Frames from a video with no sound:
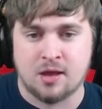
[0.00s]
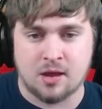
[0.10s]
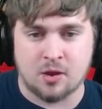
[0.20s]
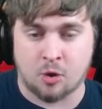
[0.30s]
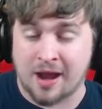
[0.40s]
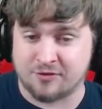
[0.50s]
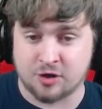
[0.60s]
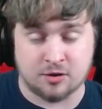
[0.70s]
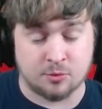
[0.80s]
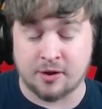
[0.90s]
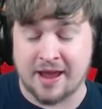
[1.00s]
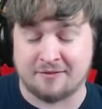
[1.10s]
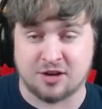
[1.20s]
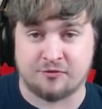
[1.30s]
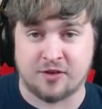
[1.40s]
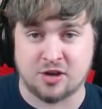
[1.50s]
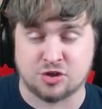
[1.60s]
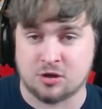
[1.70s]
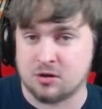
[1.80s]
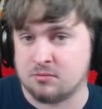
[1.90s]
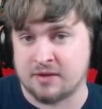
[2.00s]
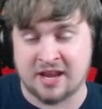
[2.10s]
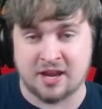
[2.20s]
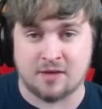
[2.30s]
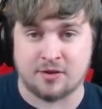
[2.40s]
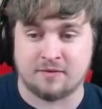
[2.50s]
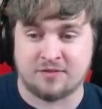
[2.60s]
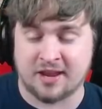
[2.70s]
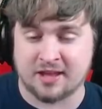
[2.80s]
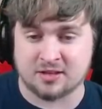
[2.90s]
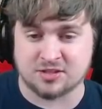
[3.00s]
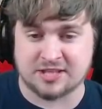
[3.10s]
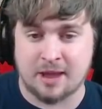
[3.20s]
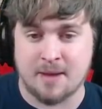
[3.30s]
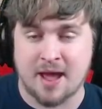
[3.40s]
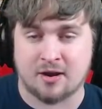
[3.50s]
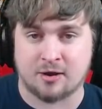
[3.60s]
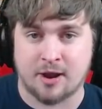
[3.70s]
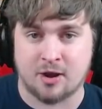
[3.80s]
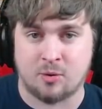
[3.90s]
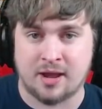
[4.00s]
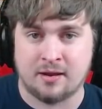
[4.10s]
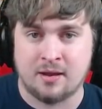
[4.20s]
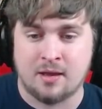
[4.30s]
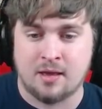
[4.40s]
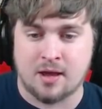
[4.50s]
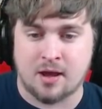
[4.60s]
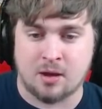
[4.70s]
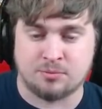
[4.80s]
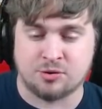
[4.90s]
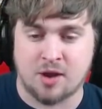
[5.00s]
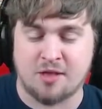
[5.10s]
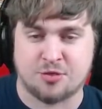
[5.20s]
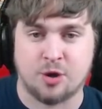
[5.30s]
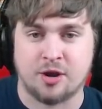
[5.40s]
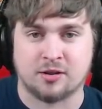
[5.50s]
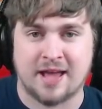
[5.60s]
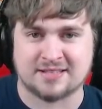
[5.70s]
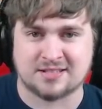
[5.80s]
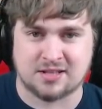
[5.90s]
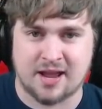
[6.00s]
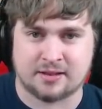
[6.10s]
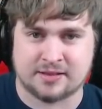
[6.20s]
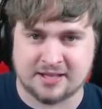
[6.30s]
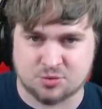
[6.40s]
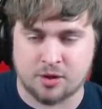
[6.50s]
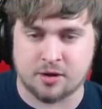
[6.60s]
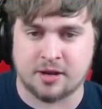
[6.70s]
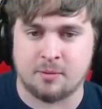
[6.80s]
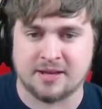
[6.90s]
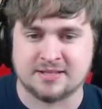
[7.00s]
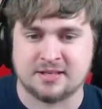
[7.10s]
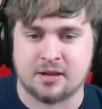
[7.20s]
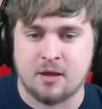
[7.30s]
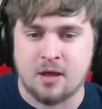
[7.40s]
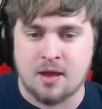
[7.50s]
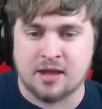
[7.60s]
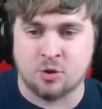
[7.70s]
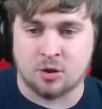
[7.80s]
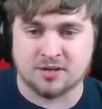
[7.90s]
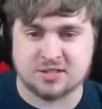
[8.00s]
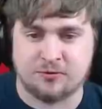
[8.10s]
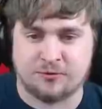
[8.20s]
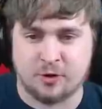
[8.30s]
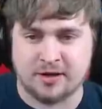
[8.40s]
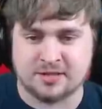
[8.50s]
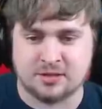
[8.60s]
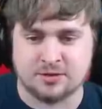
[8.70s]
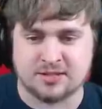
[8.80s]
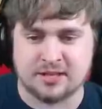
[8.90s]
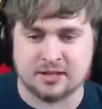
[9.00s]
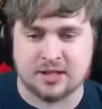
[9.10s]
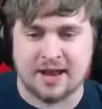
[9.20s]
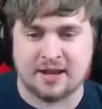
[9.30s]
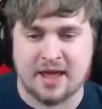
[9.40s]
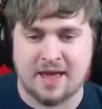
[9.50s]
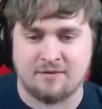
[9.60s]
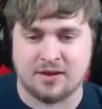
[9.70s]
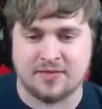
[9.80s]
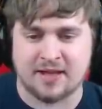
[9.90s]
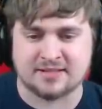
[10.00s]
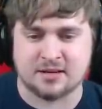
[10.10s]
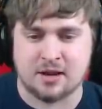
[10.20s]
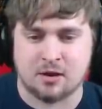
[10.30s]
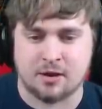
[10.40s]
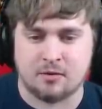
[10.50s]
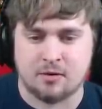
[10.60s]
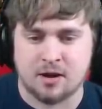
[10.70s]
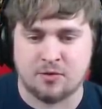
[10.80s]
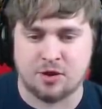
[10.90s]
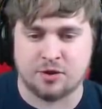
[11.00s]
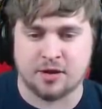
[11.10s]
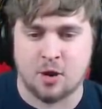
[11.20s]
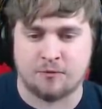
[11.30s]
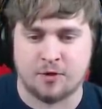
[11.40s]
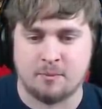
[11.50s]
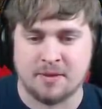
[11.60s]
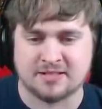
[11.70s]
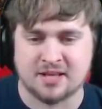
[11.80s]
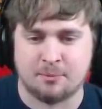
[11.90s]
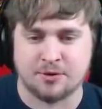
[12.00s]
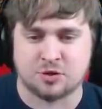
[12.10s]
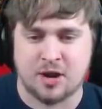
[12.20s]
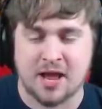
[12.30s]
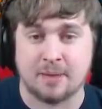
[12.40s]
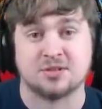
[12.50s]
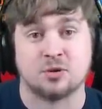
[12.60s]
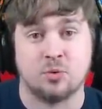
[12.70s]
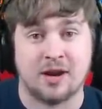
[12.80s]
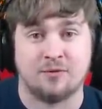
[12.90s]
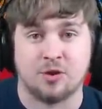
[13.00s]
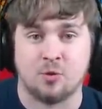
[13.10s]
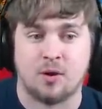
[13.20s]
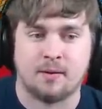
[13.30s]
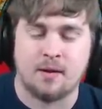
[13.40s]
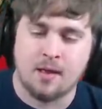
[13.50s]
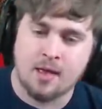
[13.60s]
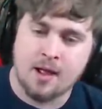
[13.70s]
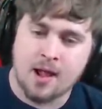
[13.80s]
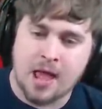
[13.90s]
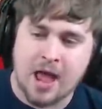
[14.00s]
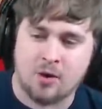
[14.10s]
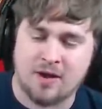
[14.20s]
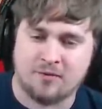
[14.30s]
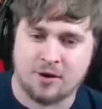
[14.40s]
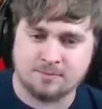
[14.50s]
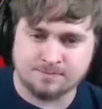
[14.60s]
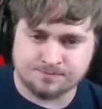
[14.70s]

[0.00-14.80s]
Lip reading: or after your finisher, any of it, if they get their stand back like right away, do not throw your last light. That's where you're going to mix it in. You are still free to use the light into heavy in that scenario. And then you can go for a mix-up with traps or whatever you want. However,